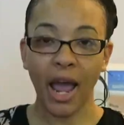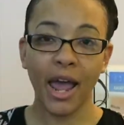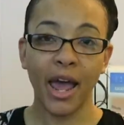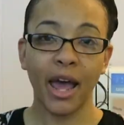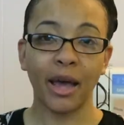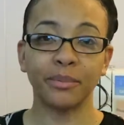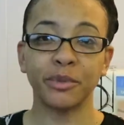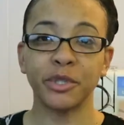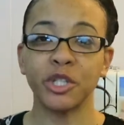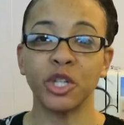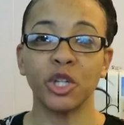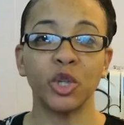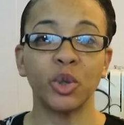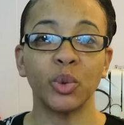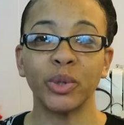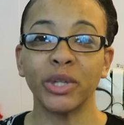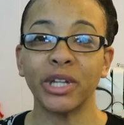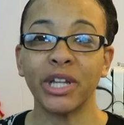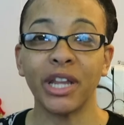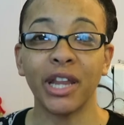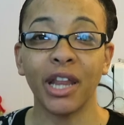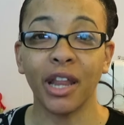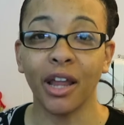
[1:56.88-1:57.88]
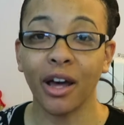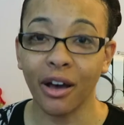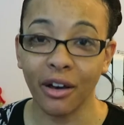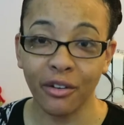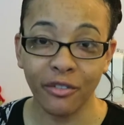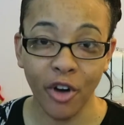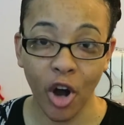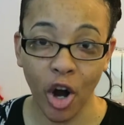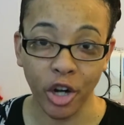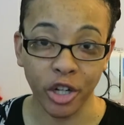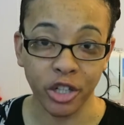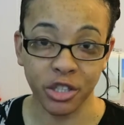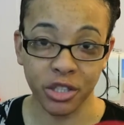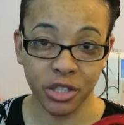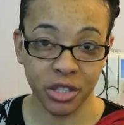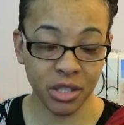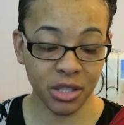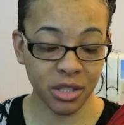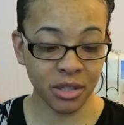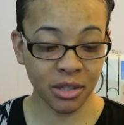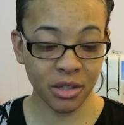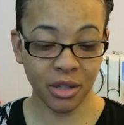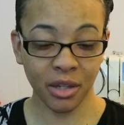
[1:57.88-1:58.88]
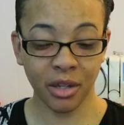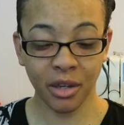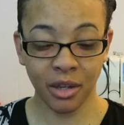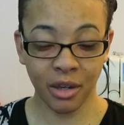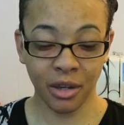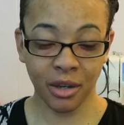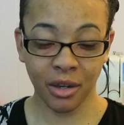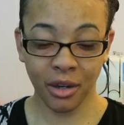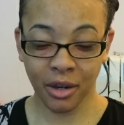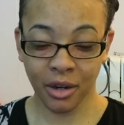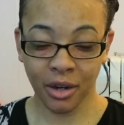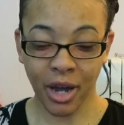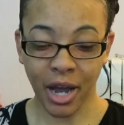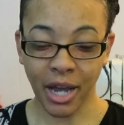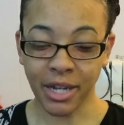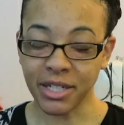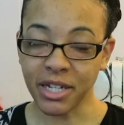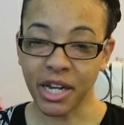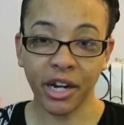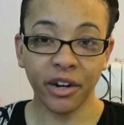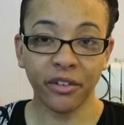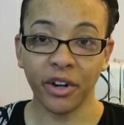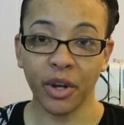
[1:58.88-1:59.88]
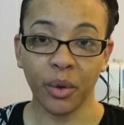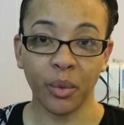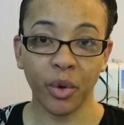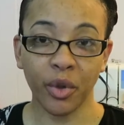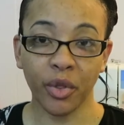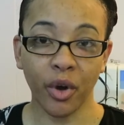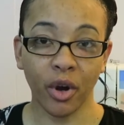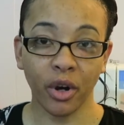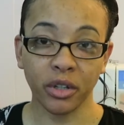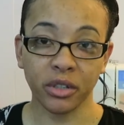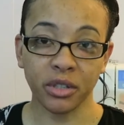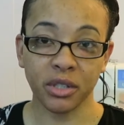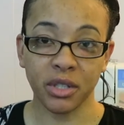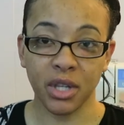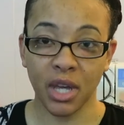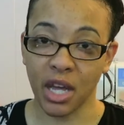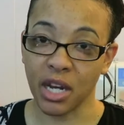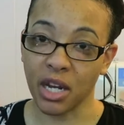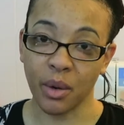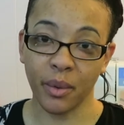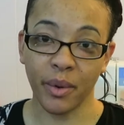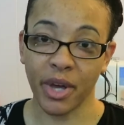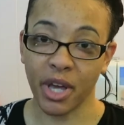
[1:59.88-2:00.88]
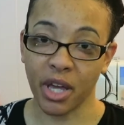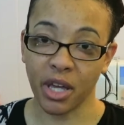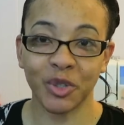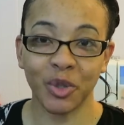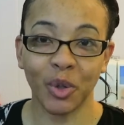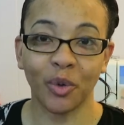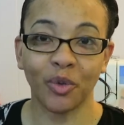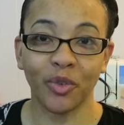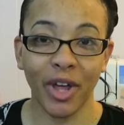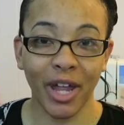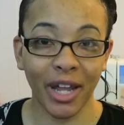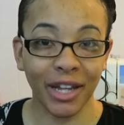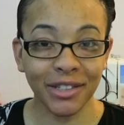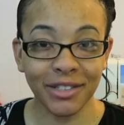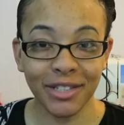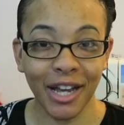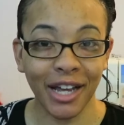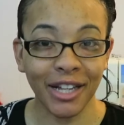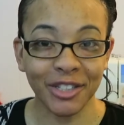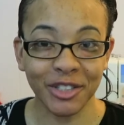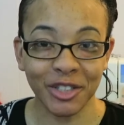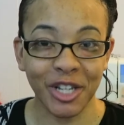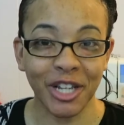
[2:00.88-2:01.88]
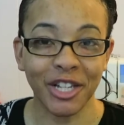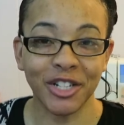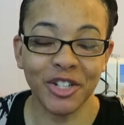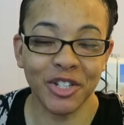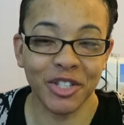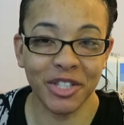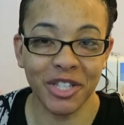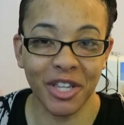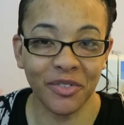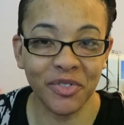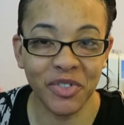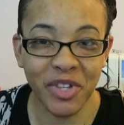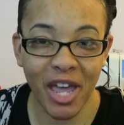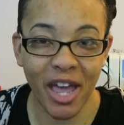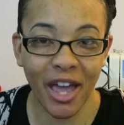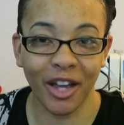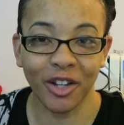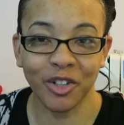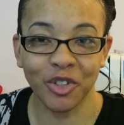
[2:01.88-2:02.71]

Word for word: absolutely love hearts. I decorate with hearts anyway, so Valentine's Day just gives that